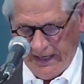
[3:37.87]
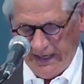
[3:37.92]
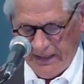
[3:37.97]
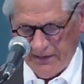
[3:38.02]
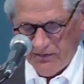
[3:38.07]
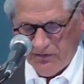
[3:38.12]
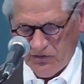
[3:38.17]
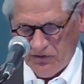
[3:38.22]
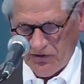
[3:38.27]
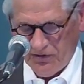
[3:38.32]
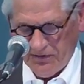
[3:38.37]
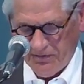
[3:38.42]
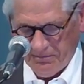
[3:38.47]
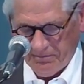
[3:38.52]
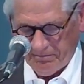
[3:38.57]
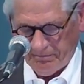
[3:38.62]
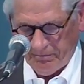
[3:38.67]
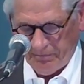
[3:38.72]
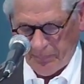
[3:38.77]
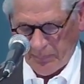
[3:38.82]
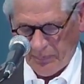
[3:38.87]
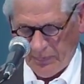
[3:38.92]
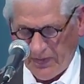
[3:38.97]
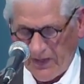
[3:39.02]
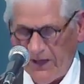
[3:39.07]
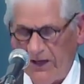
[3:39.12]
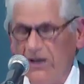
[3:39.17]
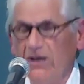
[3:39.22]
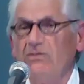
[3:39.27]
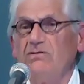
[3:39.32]
And
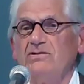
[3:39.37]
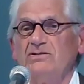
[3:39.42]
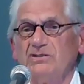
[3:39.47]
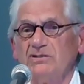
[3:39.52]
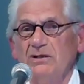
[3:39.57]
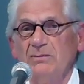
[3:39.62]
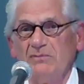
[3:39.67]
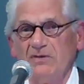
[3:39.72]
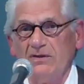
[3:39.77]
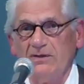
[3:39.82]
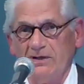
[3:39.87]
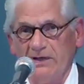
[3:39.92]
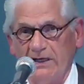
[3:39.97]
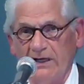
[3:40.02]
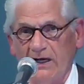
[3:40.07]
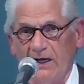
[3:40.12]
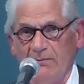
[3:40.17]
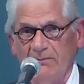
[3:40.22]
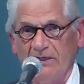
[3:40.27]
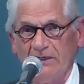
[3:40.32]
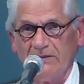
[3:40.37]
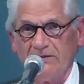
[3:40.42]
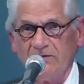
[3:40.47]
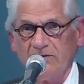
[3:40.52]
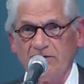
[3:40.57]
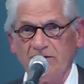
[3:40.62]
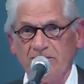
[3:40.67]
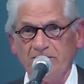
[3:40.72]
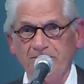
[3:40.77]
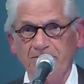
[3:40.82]
here are some of their
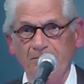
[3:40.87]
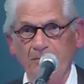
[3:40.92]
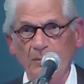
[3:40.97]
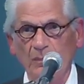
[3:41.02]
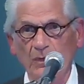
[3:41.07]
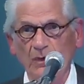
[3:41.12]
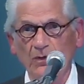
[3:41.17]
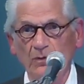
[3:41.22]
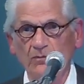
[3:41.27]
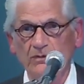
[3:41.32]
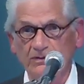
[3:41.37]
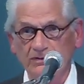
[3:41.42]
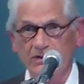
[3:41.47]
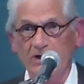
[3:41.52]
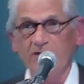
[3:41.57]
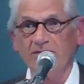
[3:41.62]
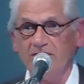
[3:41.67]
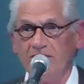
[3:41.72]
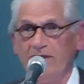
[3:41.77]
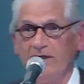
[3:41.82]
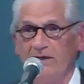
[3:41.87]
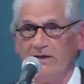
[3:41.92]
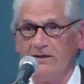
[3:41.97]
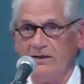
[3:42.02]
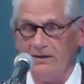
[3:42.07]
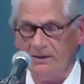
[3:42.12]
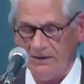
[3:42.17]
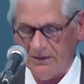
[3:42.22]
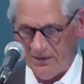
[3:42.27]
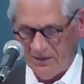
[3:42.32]
comments, which I think